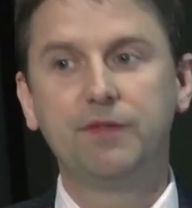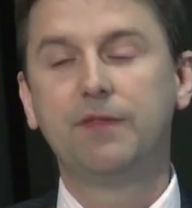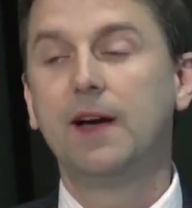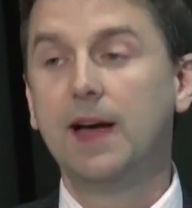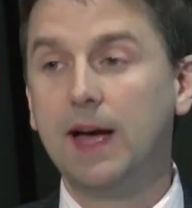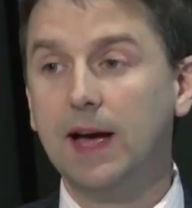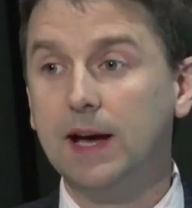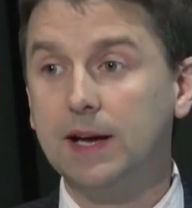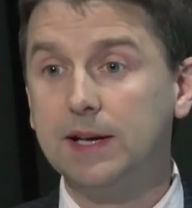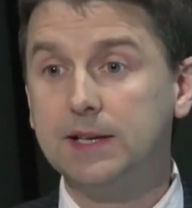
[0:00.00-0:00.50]

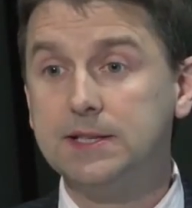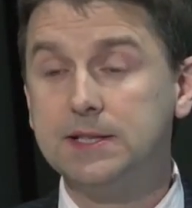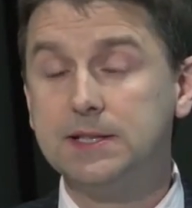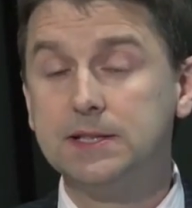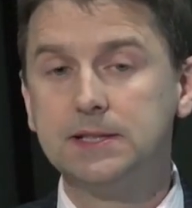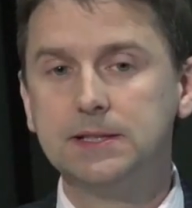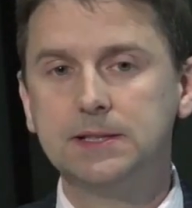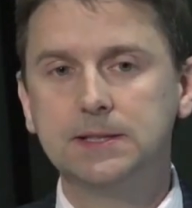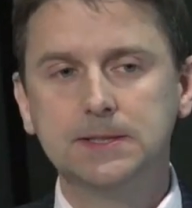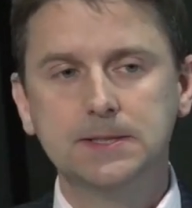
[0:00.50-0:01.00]

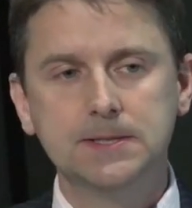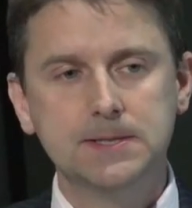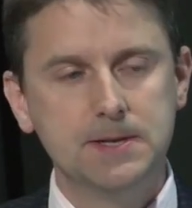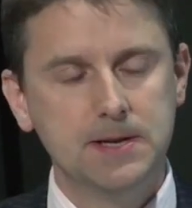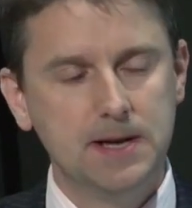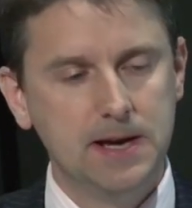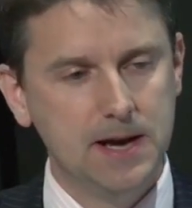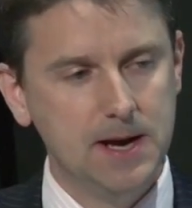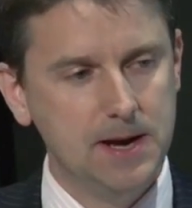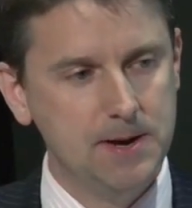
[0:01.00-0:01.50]
fact.
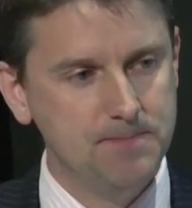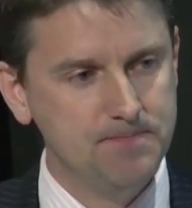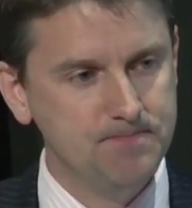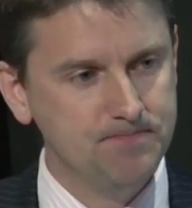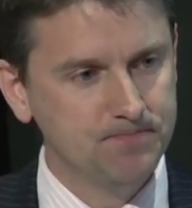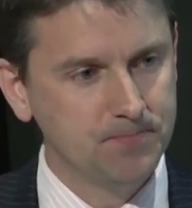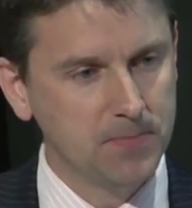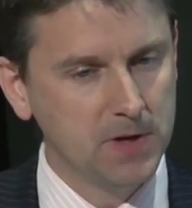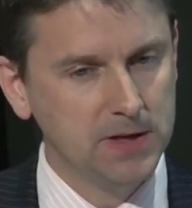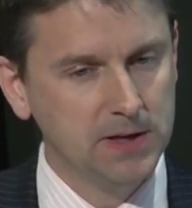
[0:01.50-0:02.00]

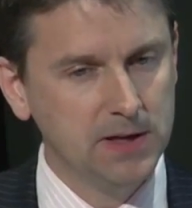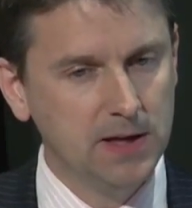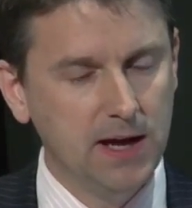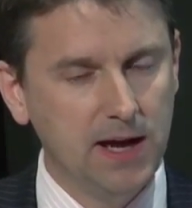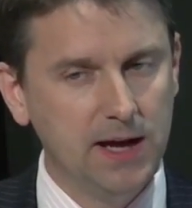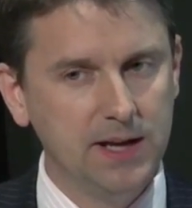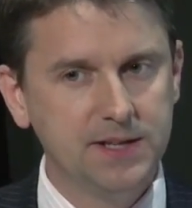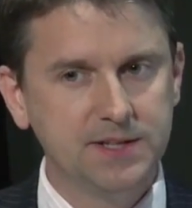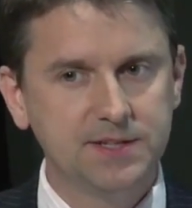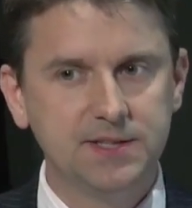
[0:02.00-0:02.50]
And
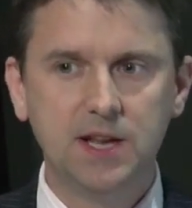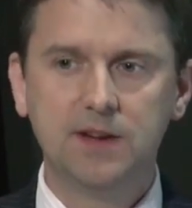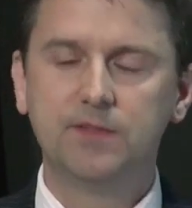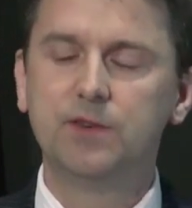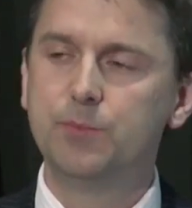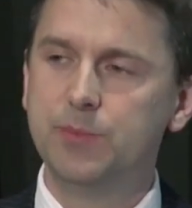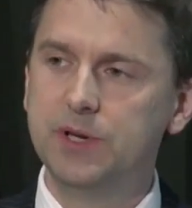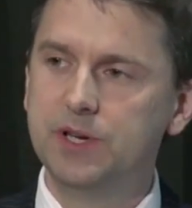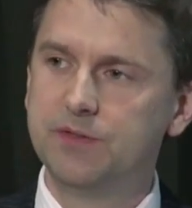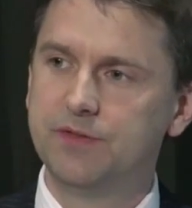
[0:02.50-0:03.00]
it's
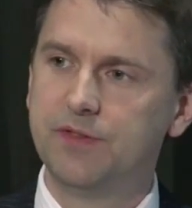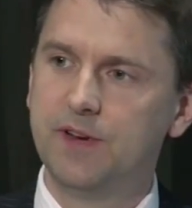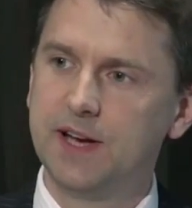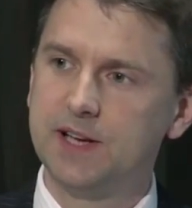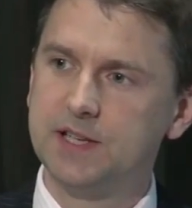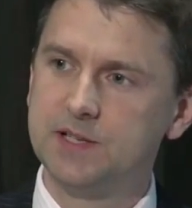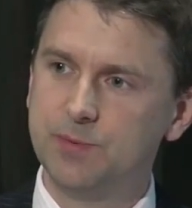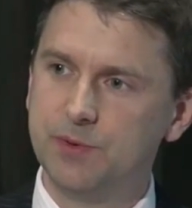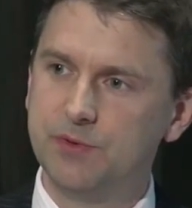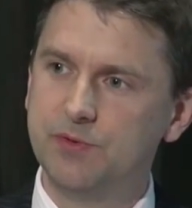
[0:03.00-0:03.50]
never been a
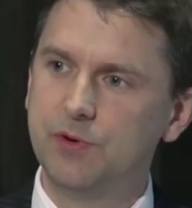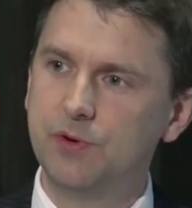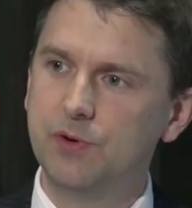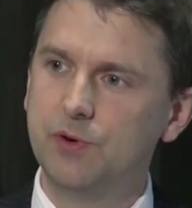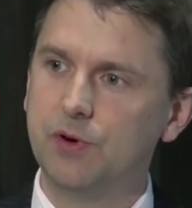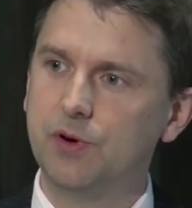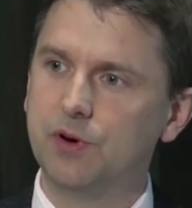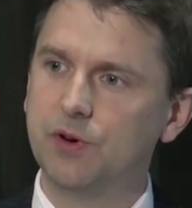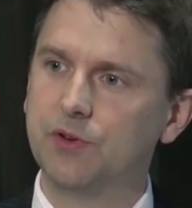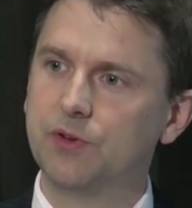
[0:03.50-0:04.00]
fact
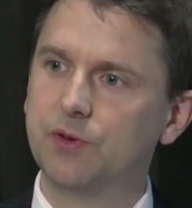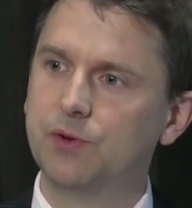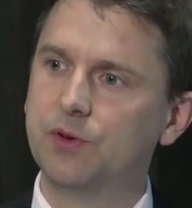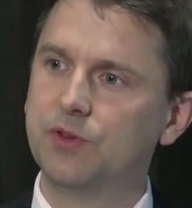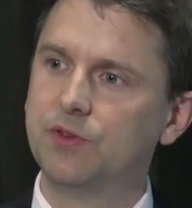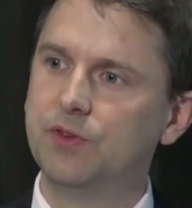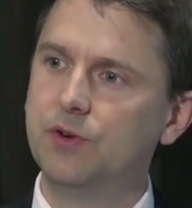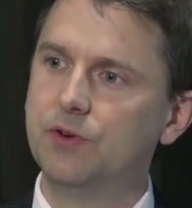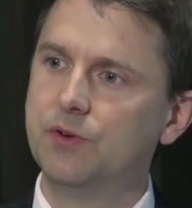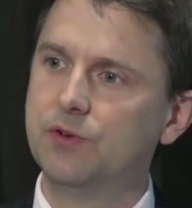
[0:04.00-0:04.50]
before. So
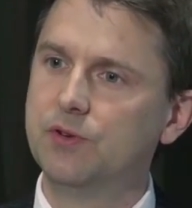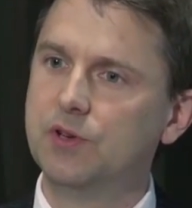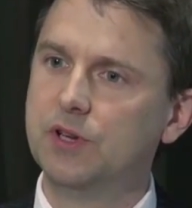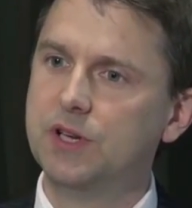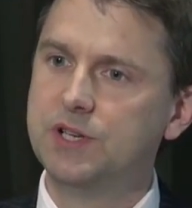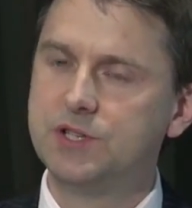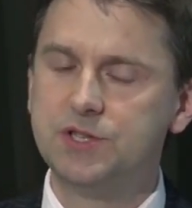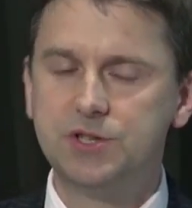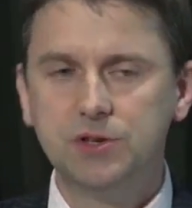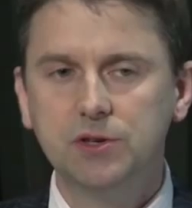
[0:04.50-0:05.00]
it's not
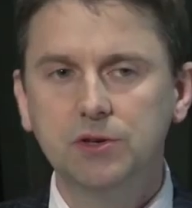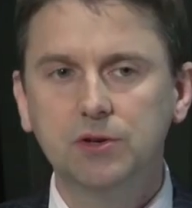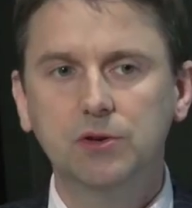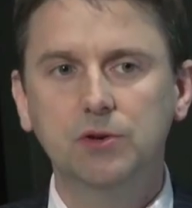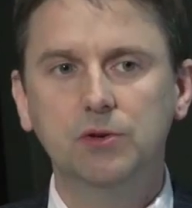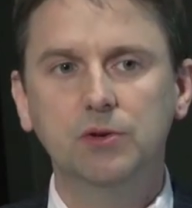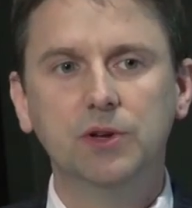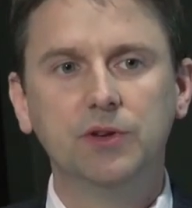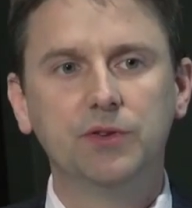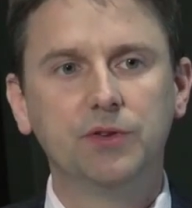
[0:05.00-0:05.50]
only
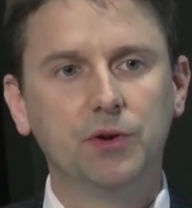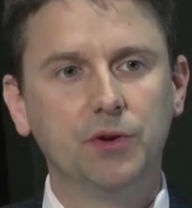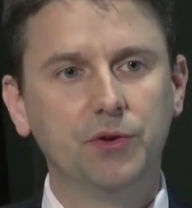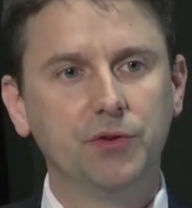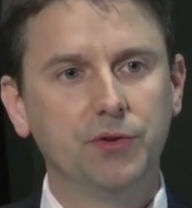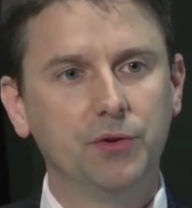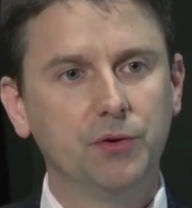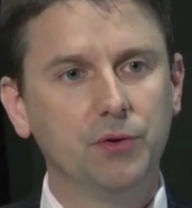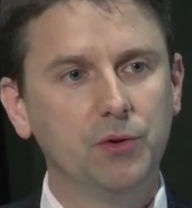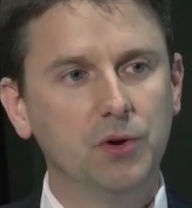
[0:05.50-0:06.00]
true, it's
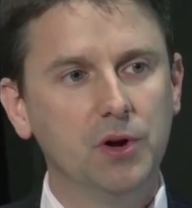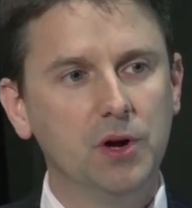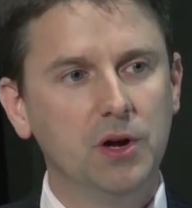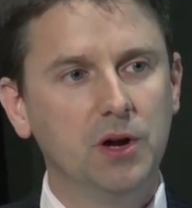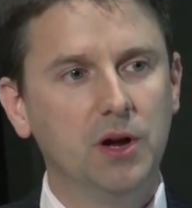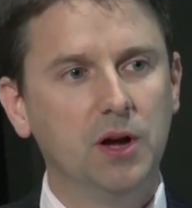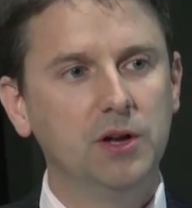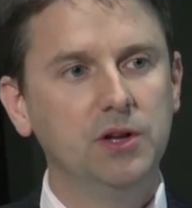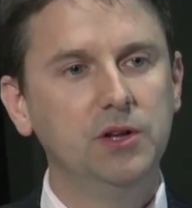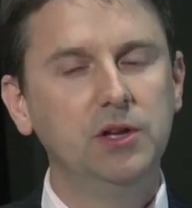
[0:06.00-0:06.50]
also
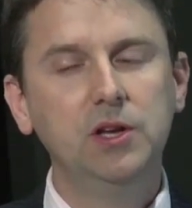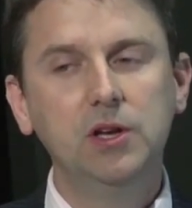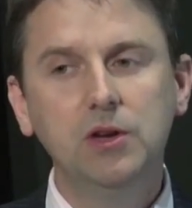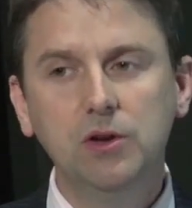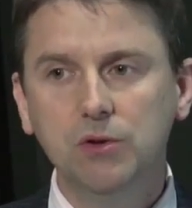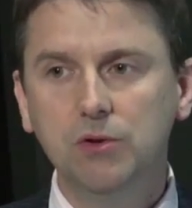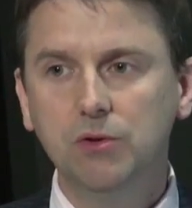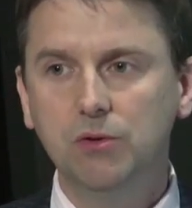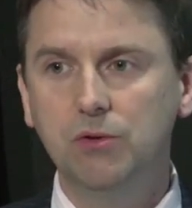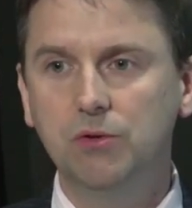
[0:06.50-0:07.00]
a
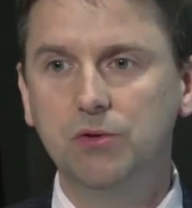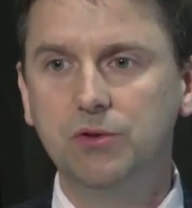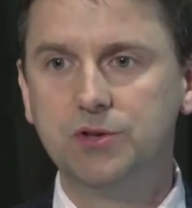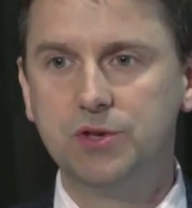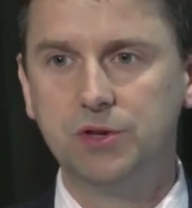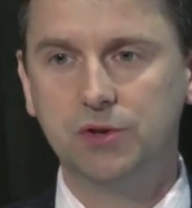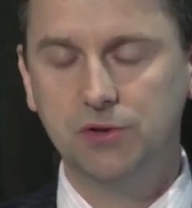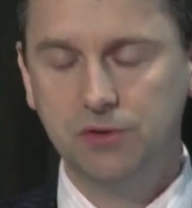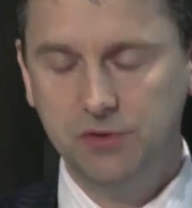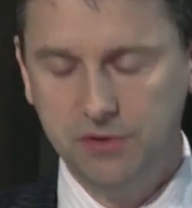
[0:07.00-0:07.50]
new
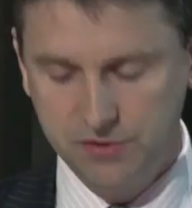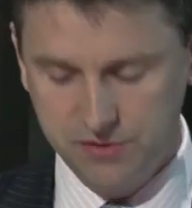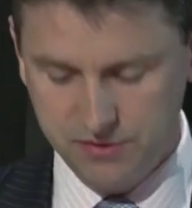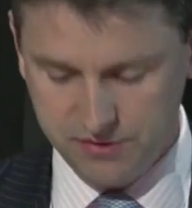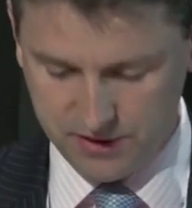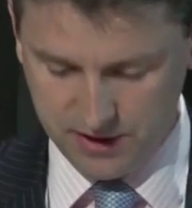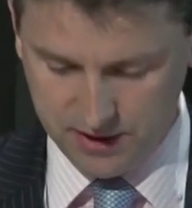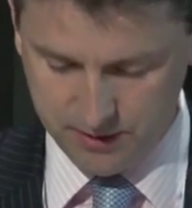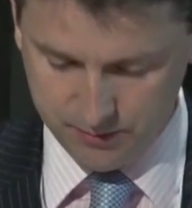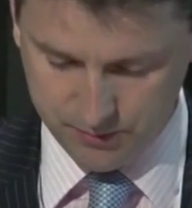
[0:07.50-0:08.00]
truth
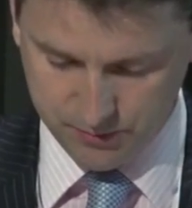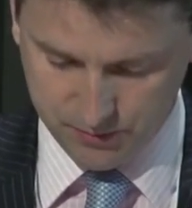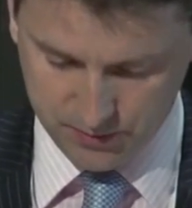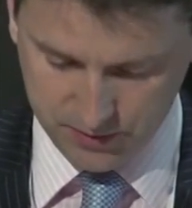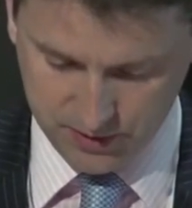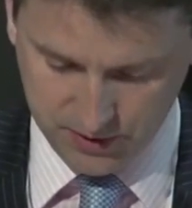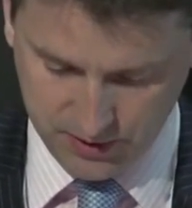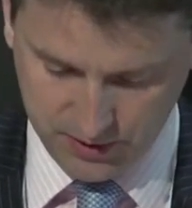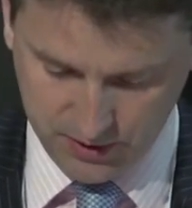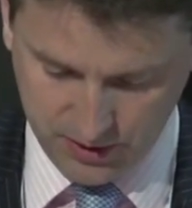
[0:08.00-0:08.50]

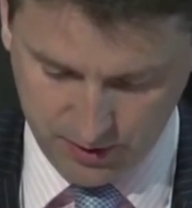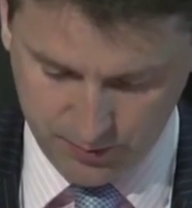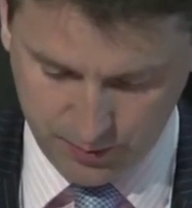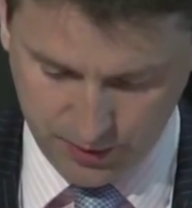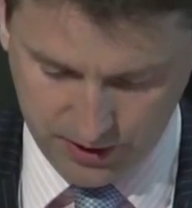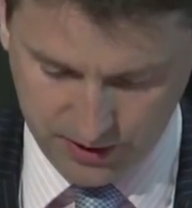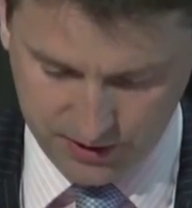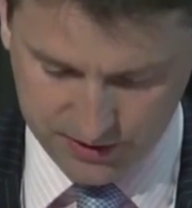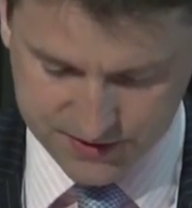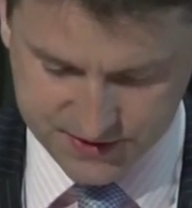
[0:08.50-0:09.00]

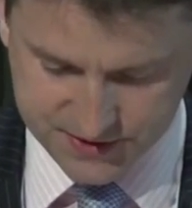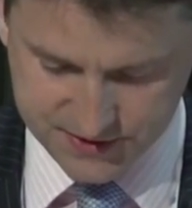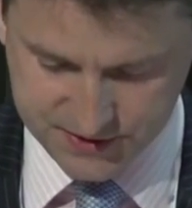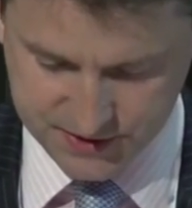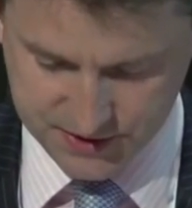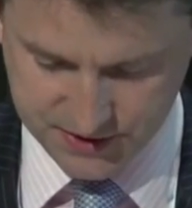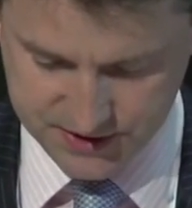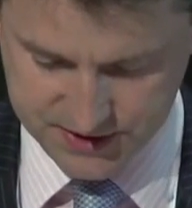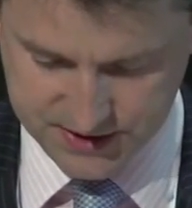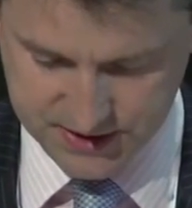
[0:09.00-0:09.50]
about our
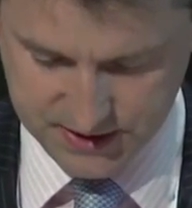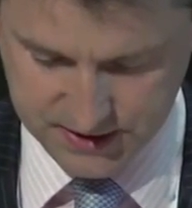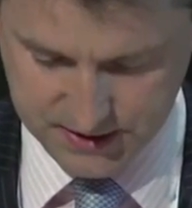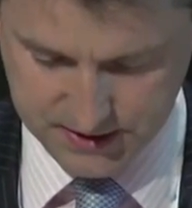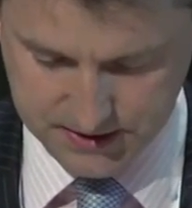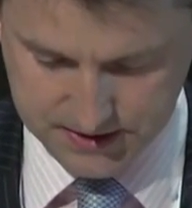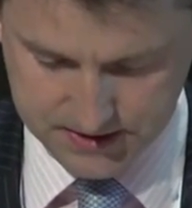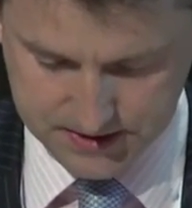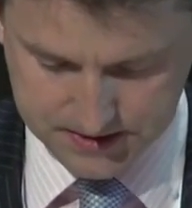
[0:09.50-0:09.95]
society.